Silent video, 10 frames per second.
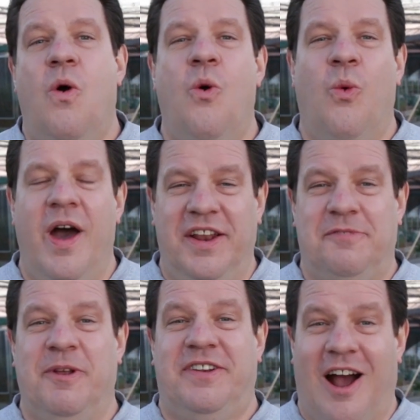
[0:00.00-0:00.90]
when
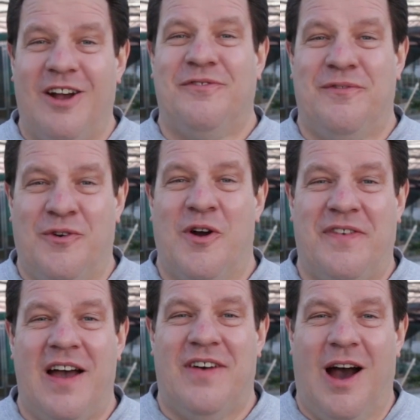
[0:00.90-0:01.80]
it's been dark for 4 or
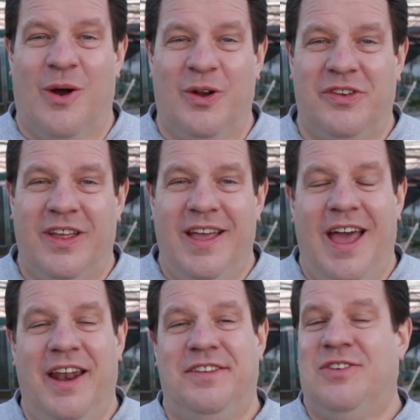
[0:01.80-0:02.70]
5 hours
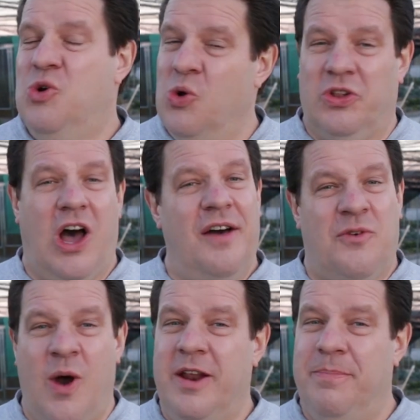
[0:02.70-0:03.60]
and it's cooled off
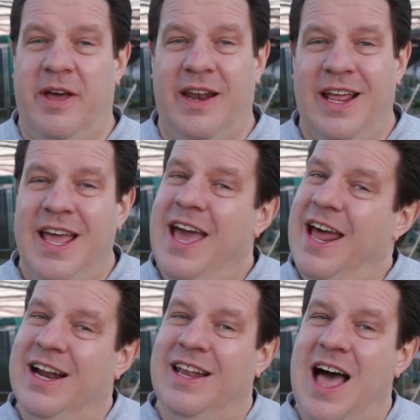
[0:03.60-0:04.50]
quite a bit
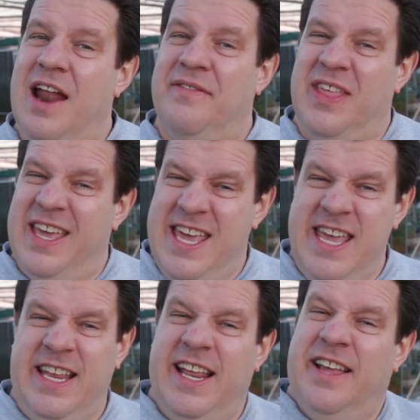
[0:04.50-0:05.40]
and a lot of the
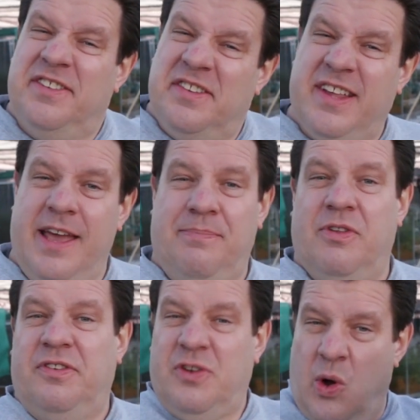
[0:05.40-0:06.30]
heat has escaped
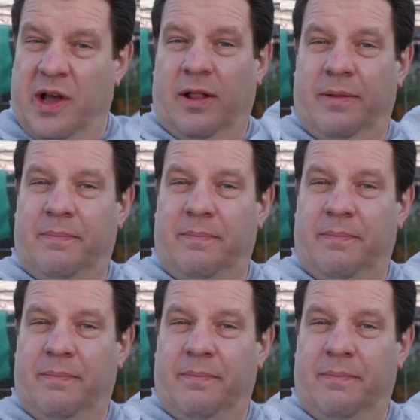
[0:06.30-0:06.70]
the soil.